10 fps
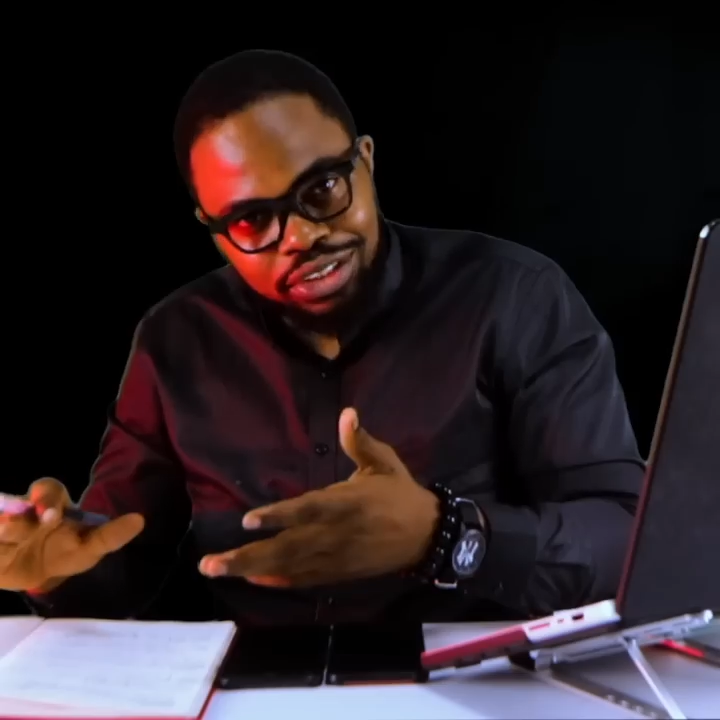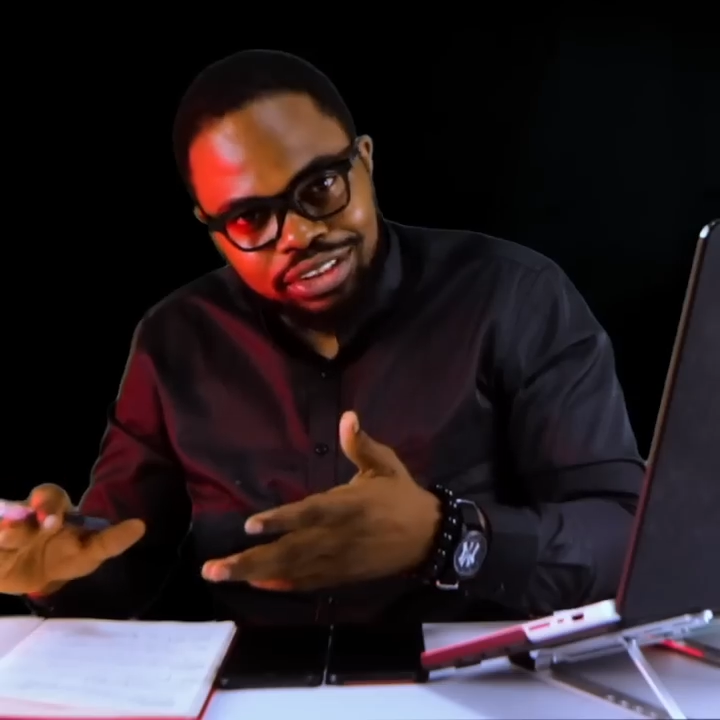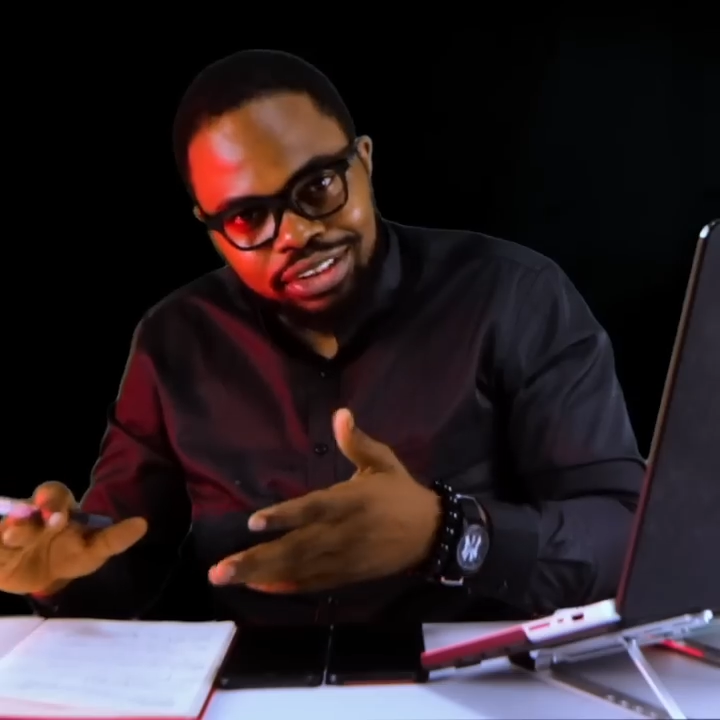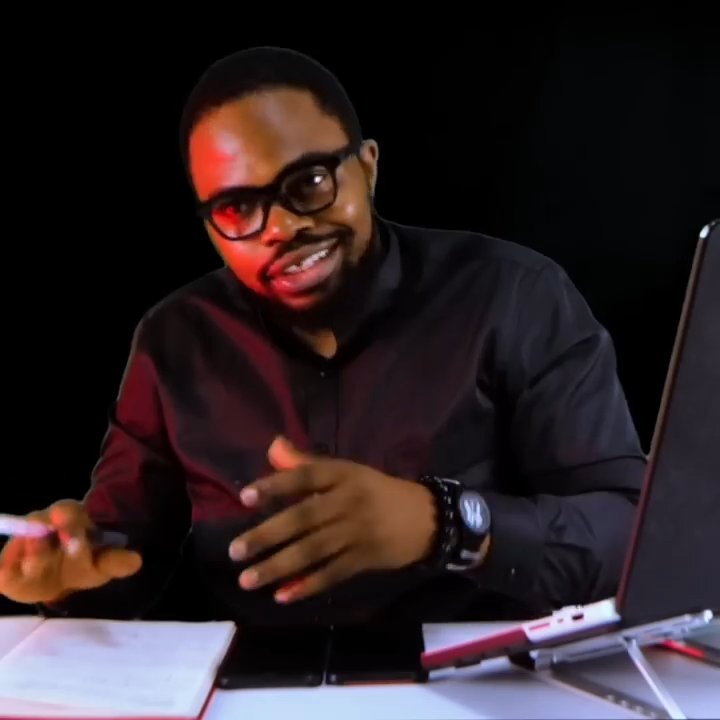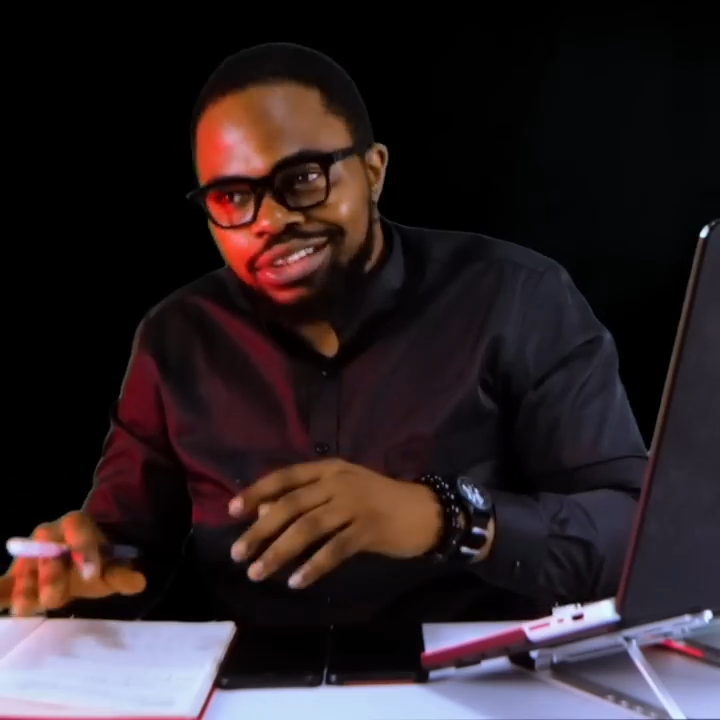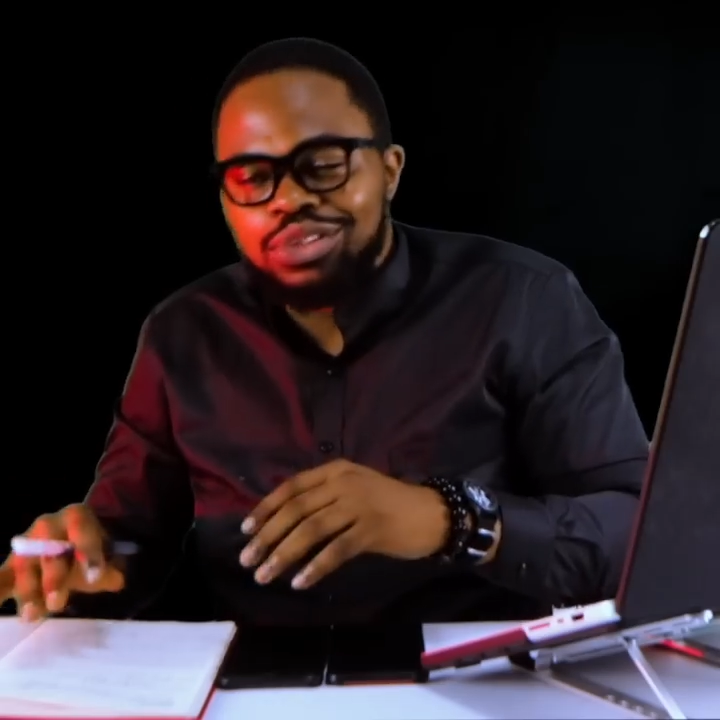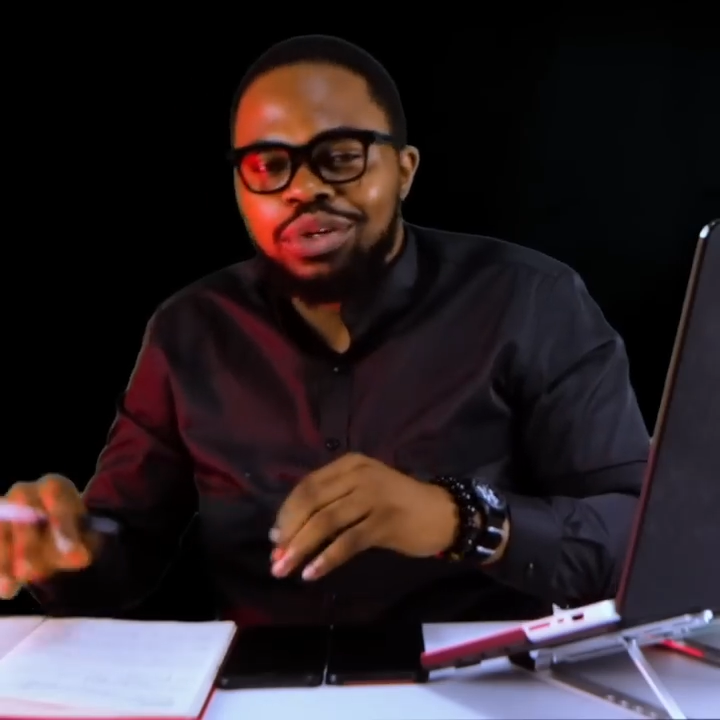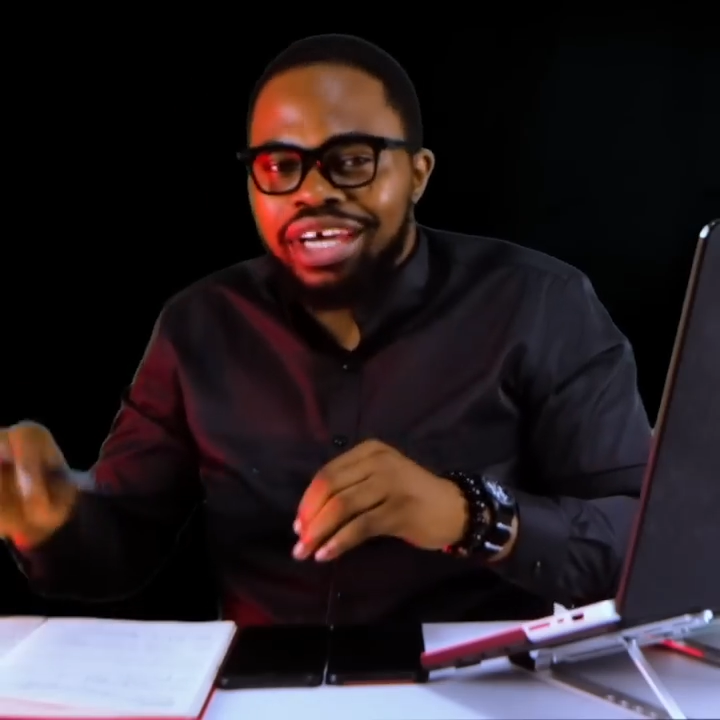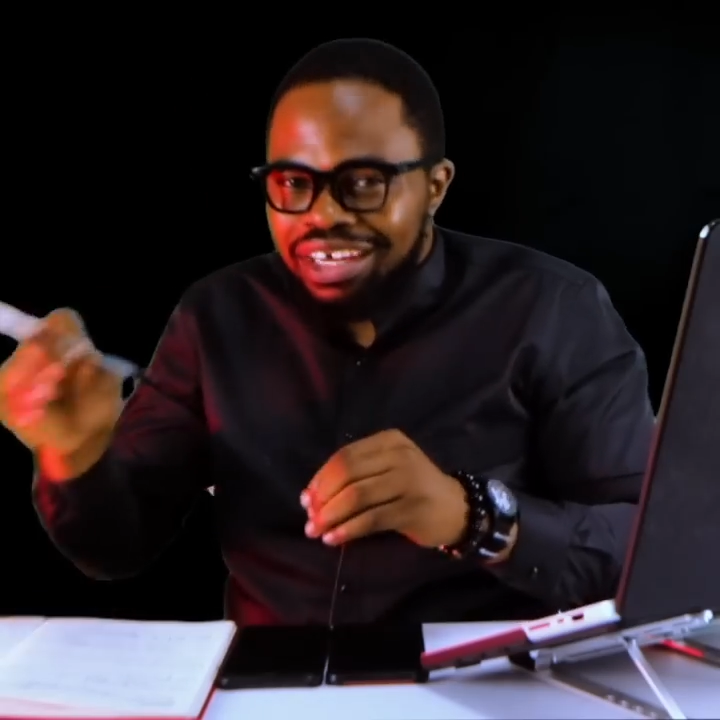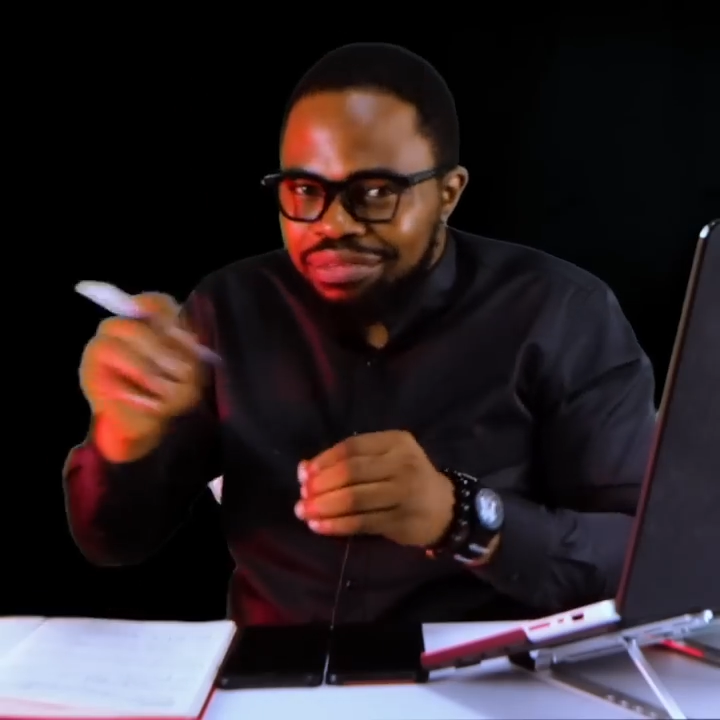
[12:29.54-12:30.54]
understand?
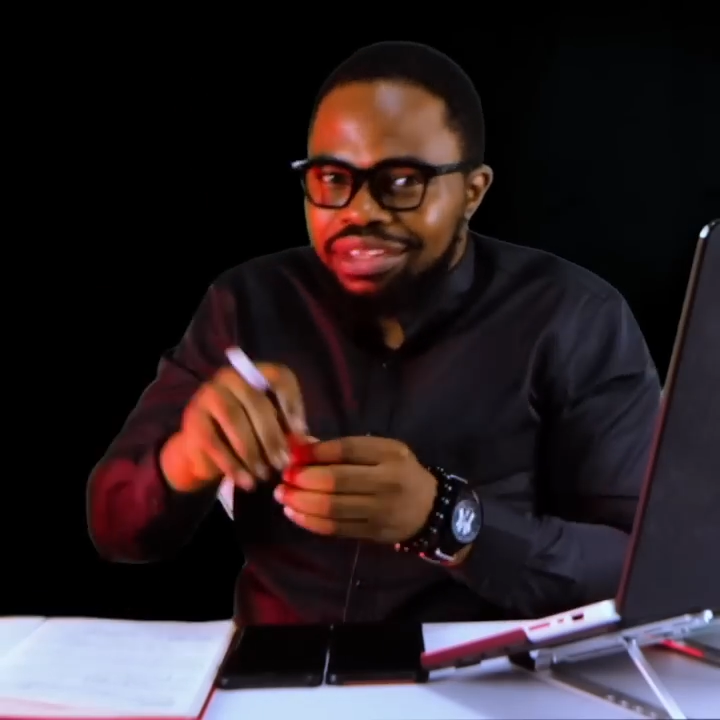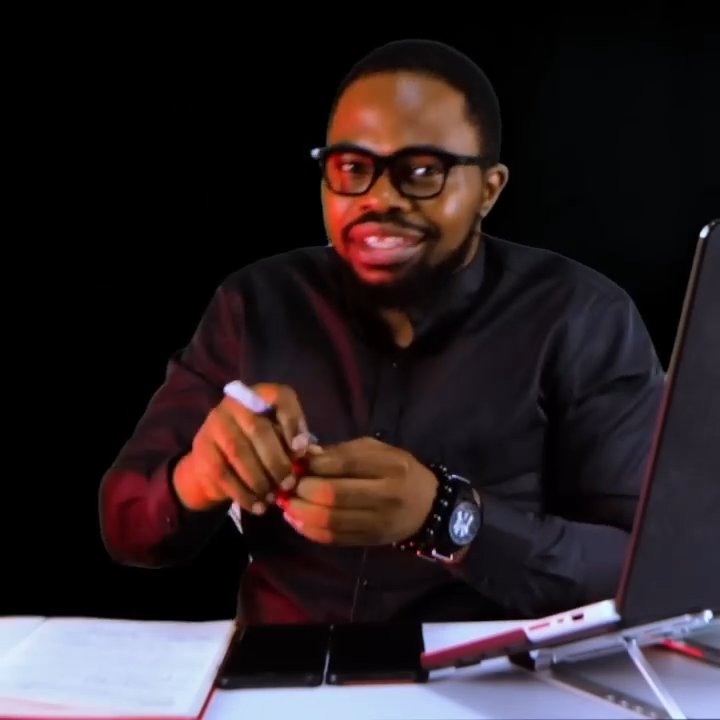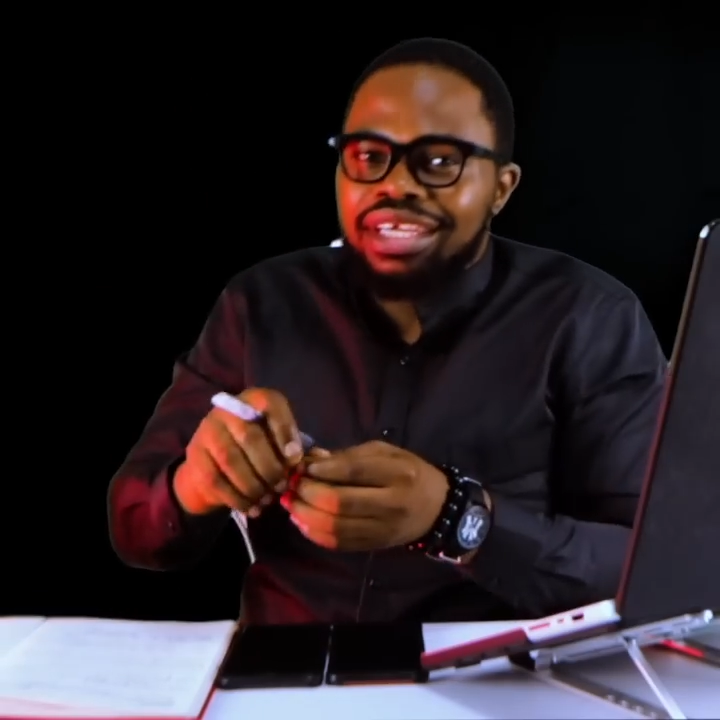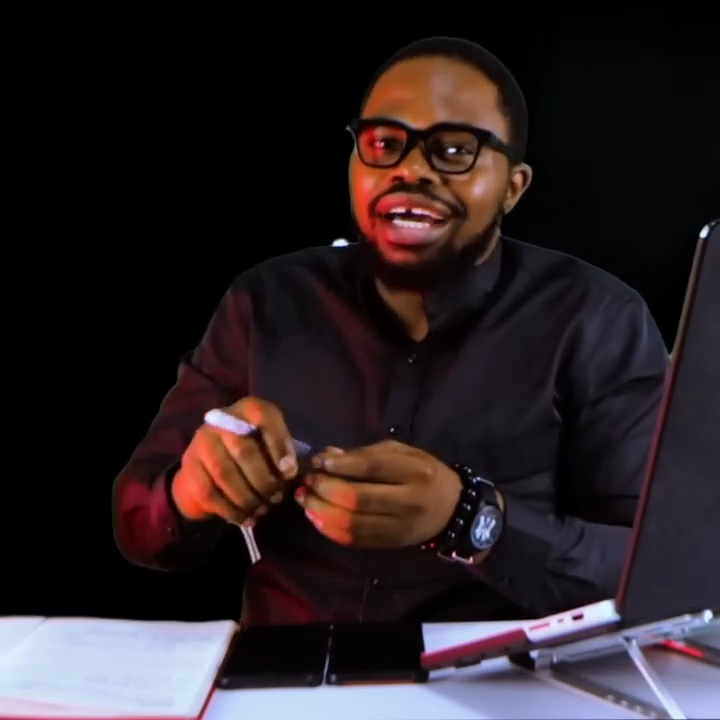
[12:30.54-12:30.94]
So everything